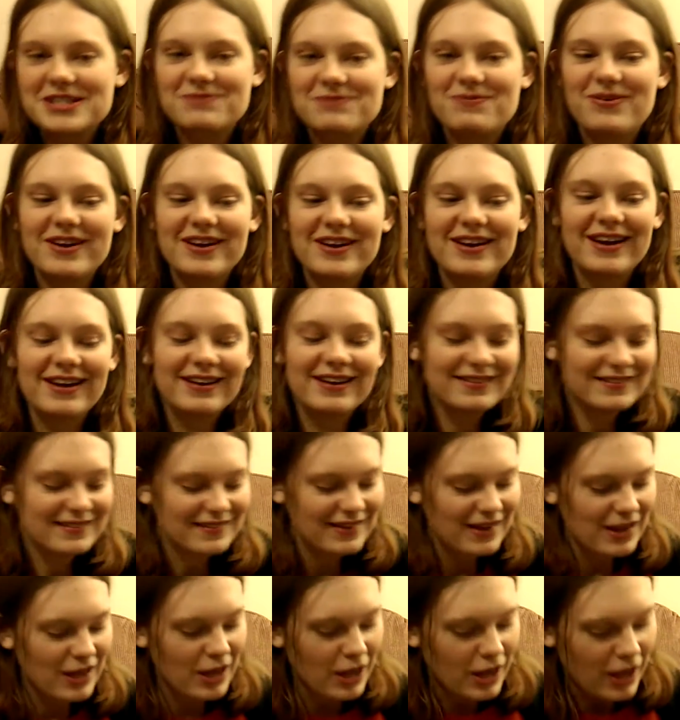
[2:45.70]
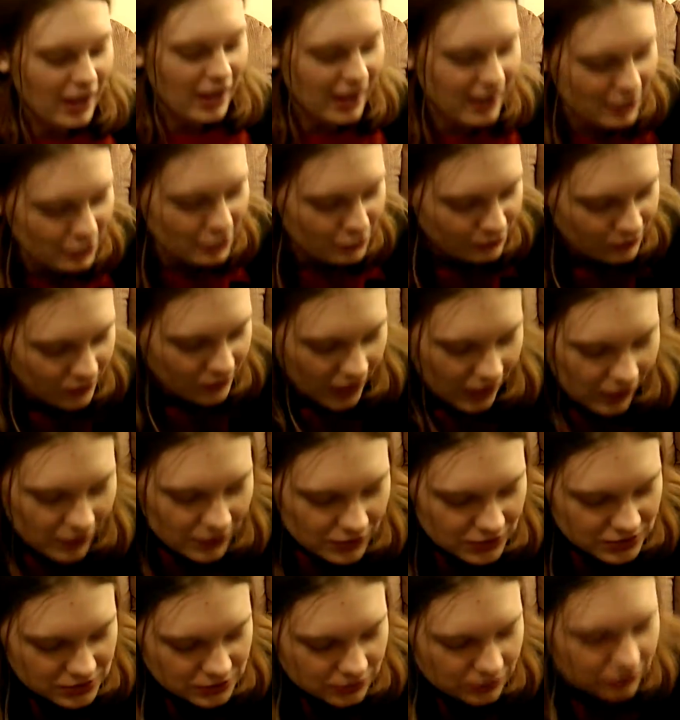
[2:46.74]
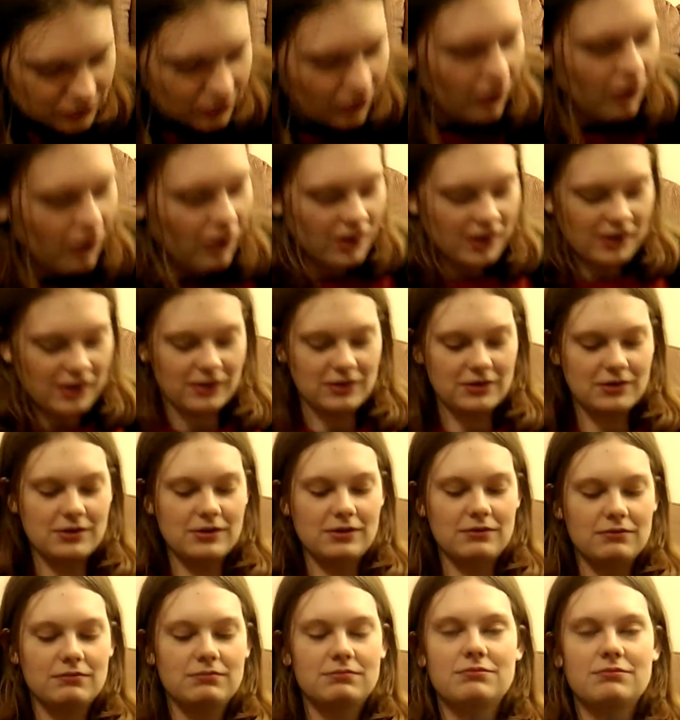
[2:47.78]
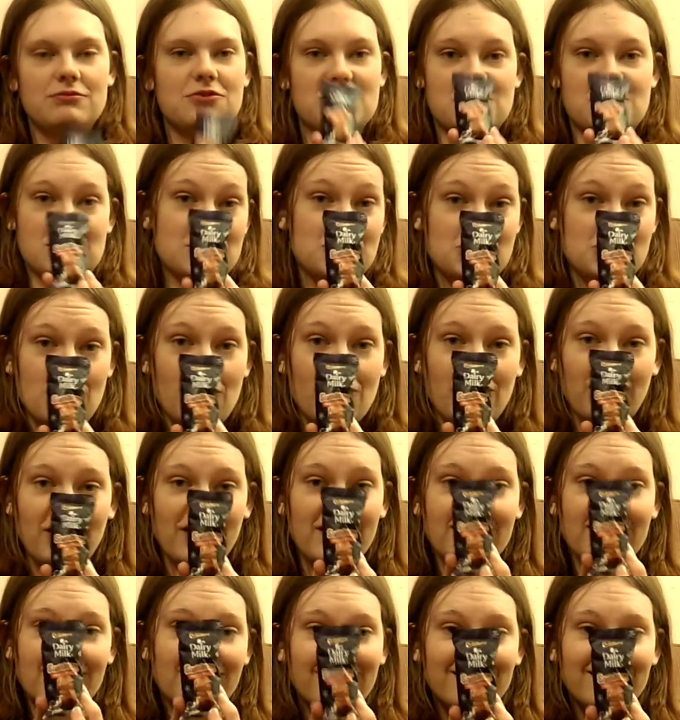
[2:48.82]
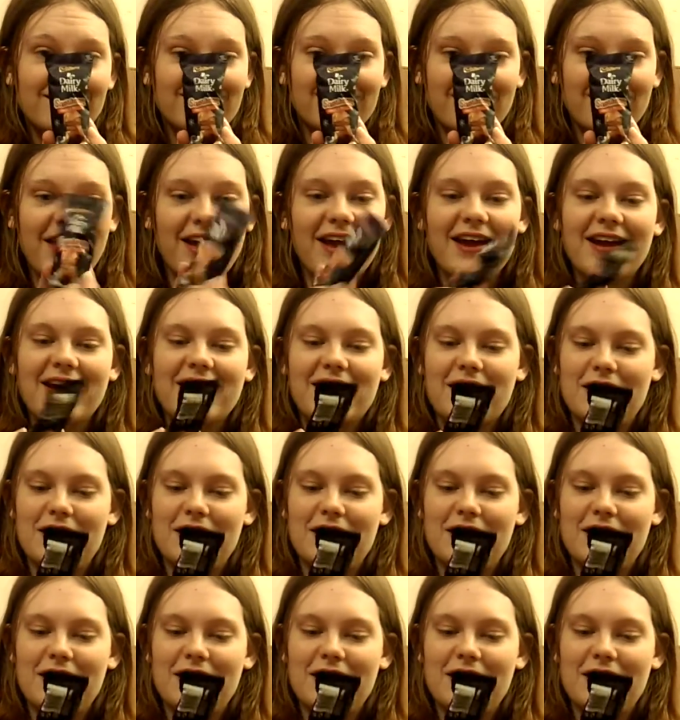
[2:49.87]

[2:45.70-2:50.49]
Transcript: spirit. Um, I also got a little, just a chocolate thing.